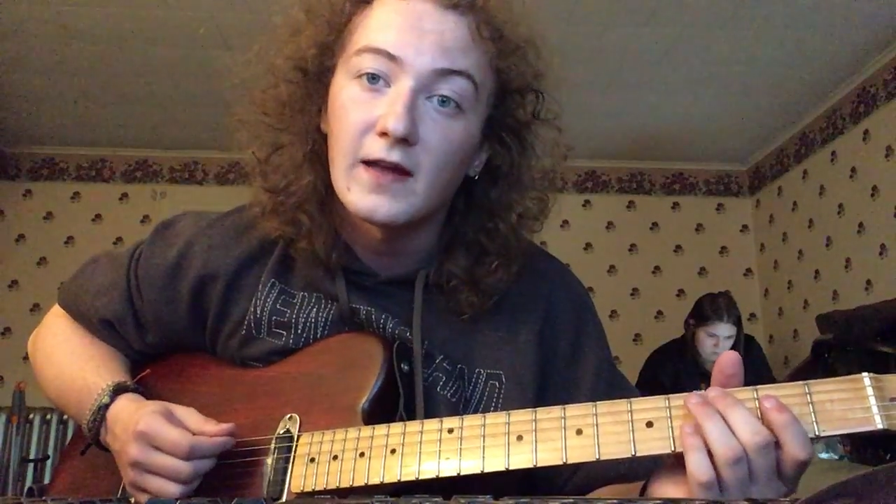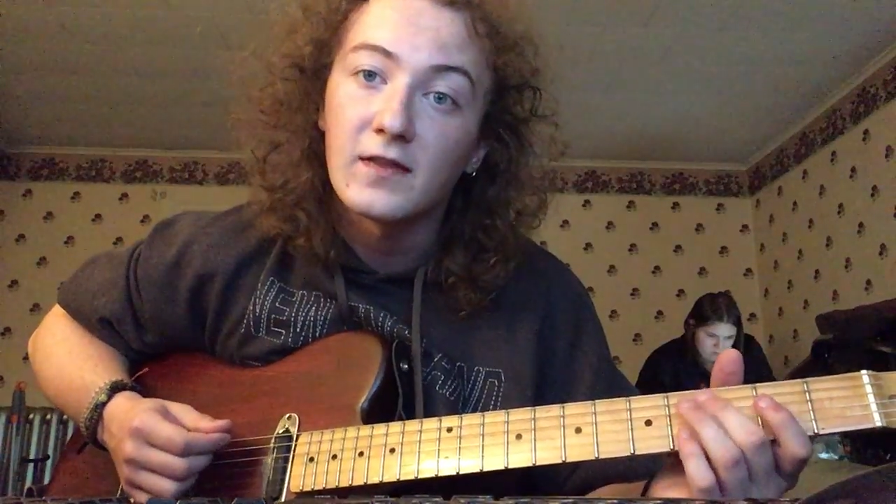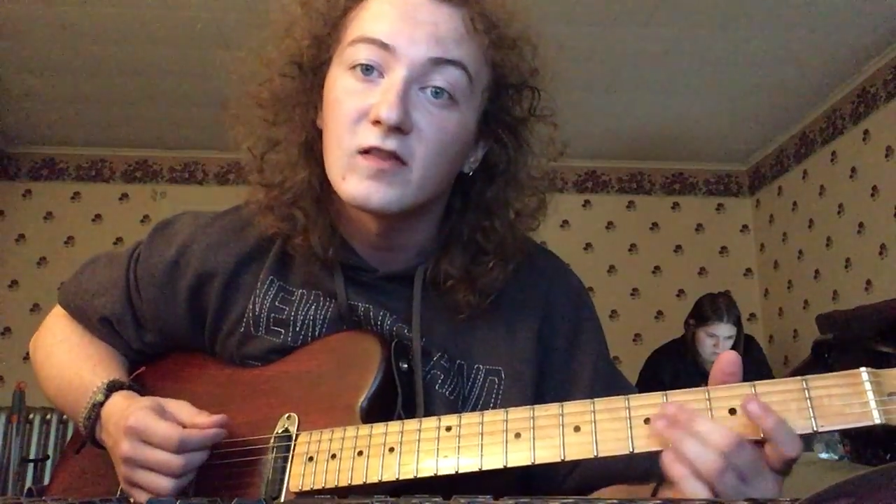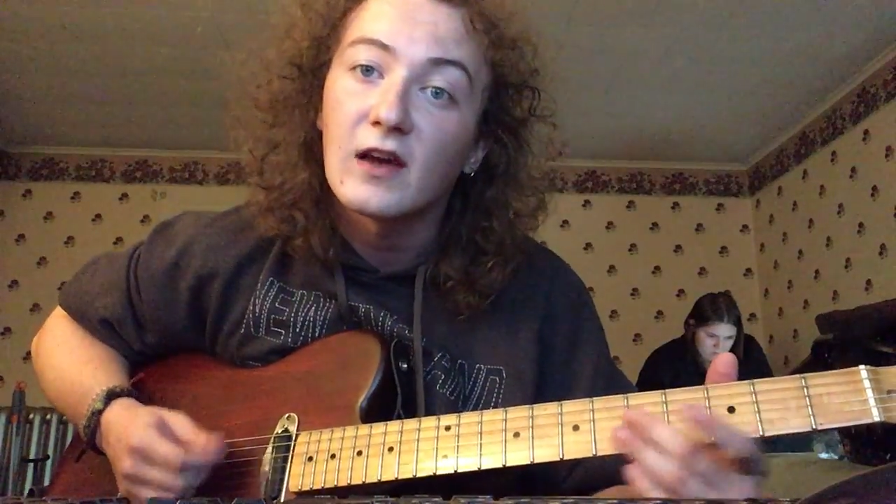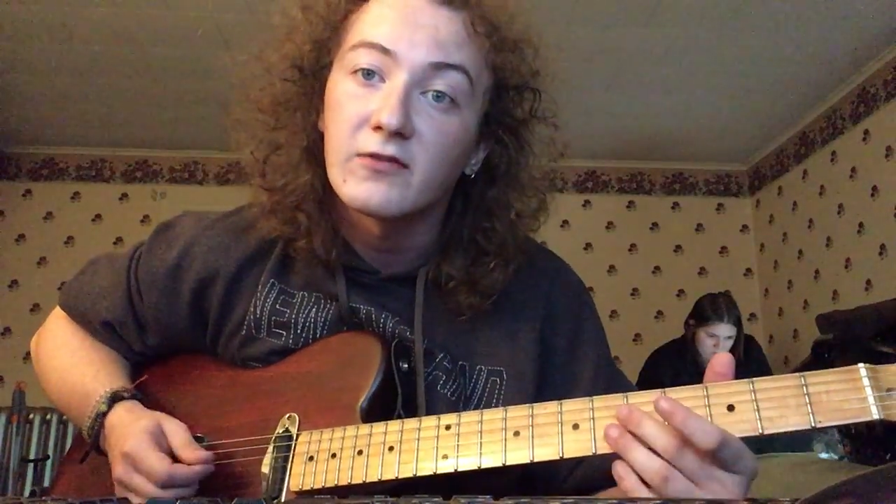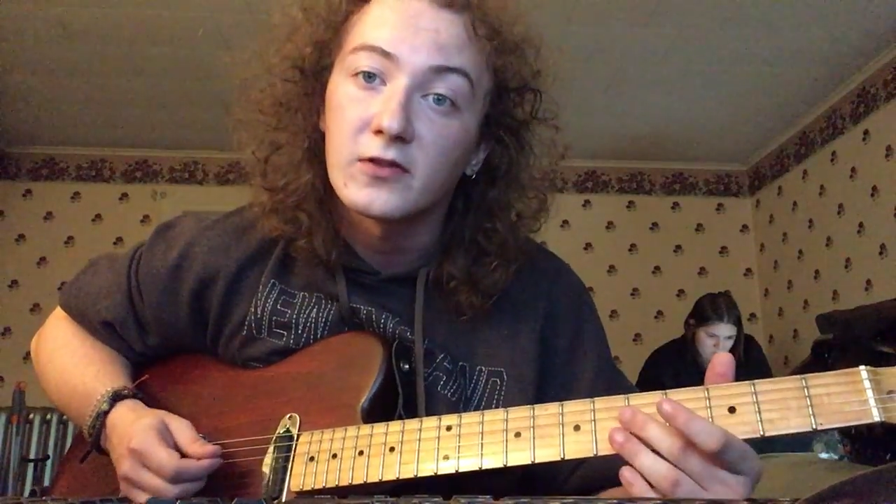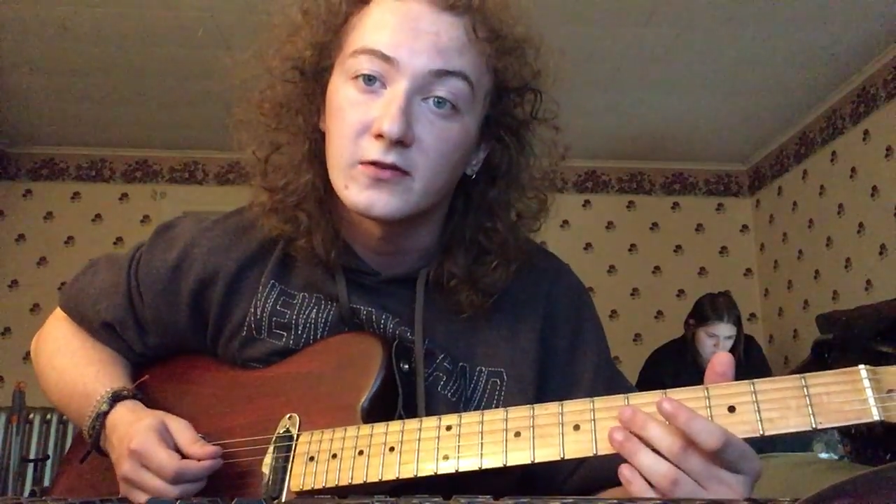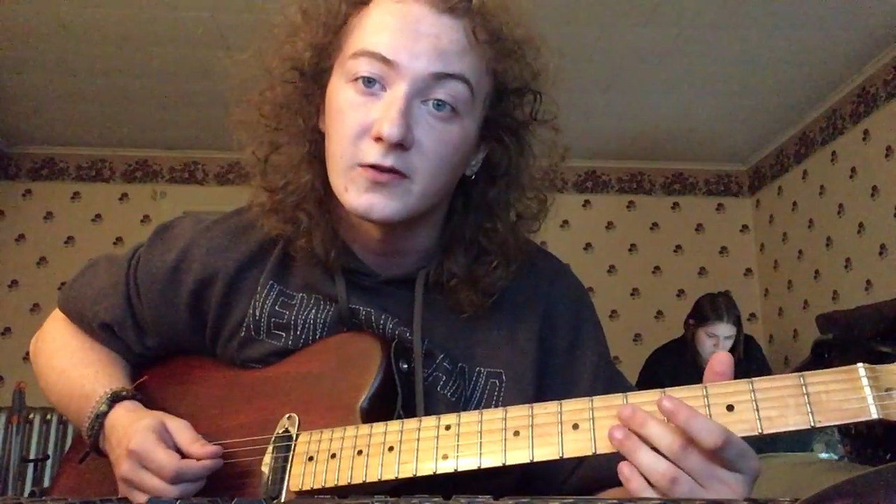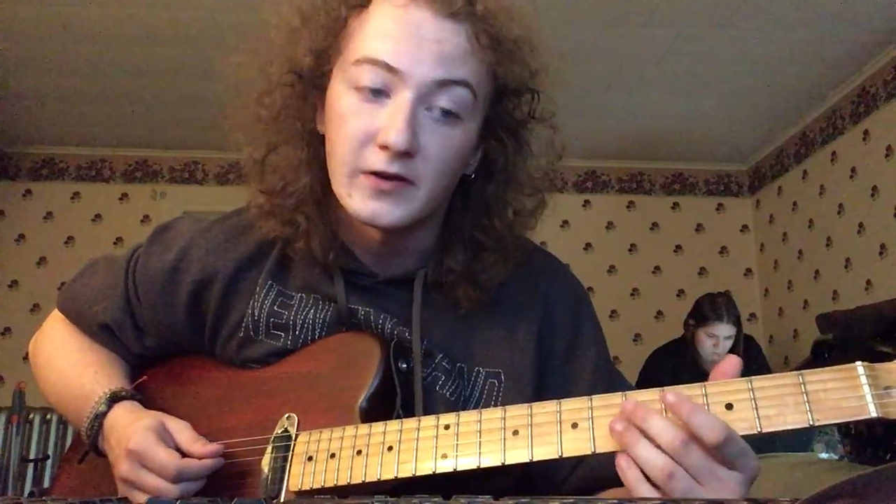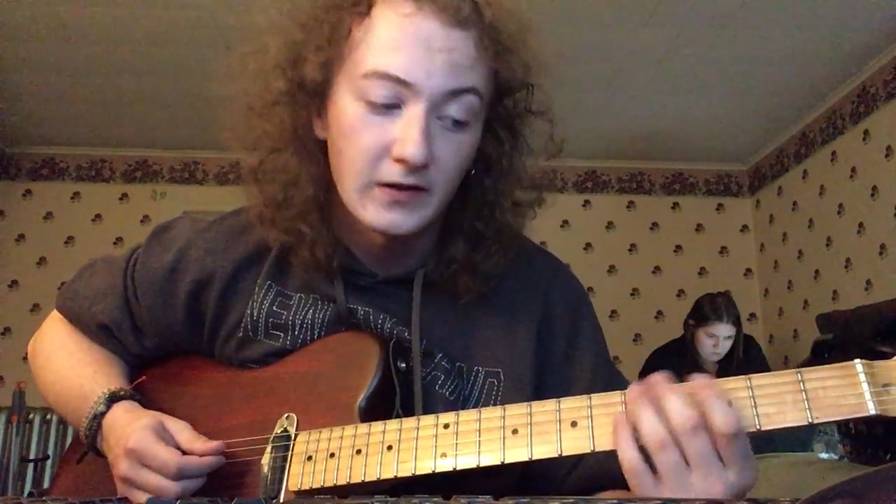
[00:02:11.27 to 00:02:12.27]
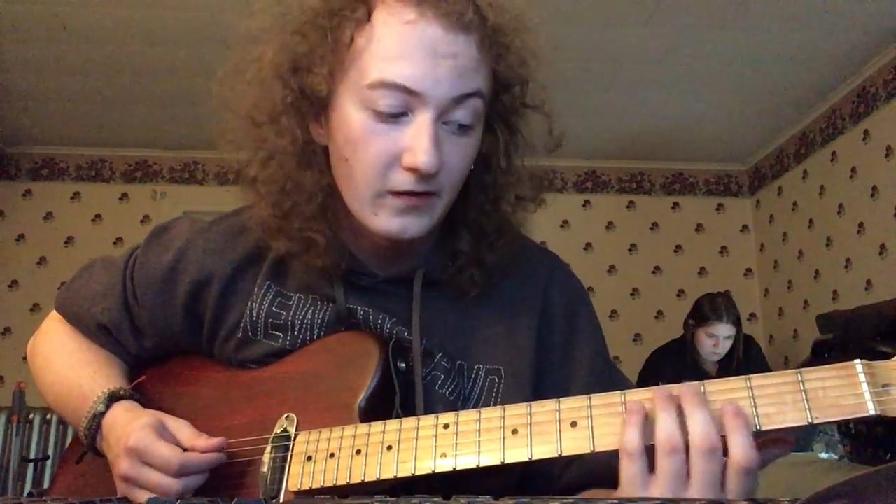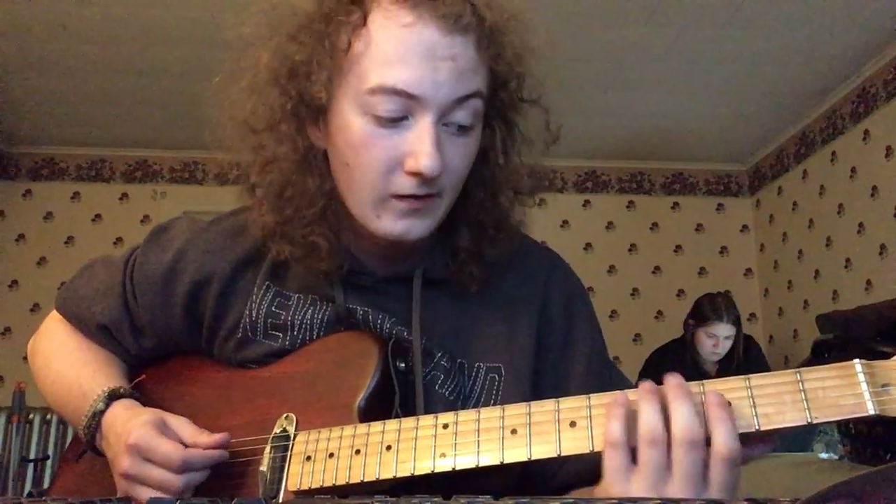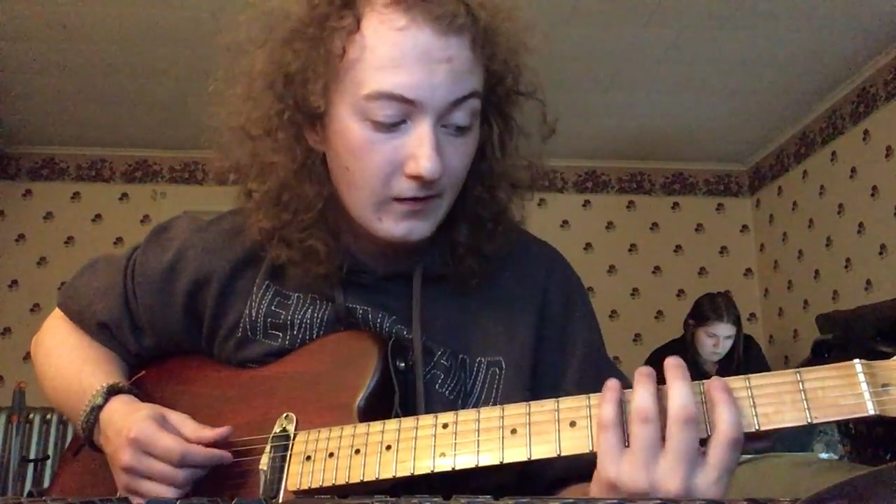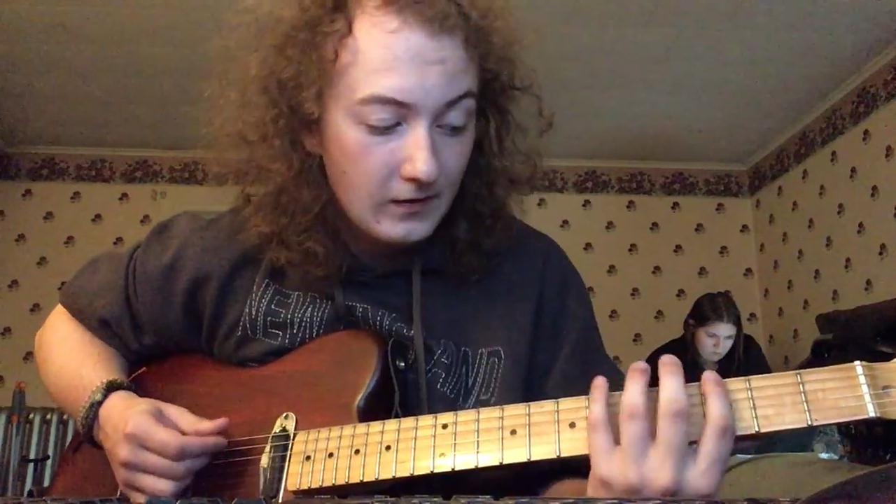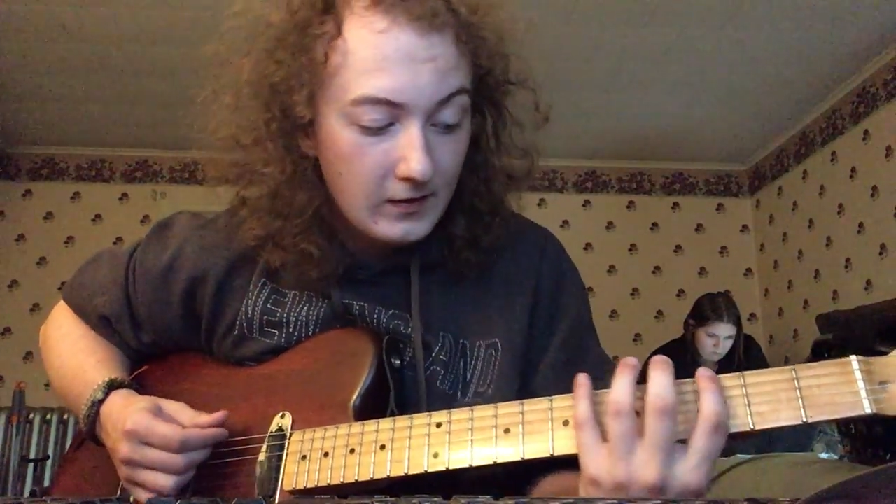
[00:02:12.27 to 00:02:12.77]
and the 7th degrees.